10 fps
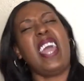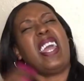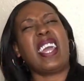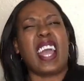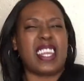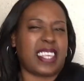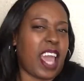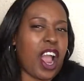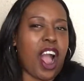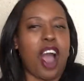He cut his
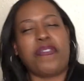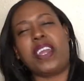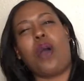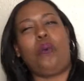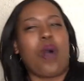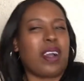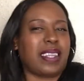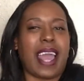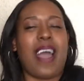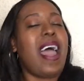hair off. He done
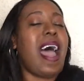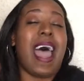worked out.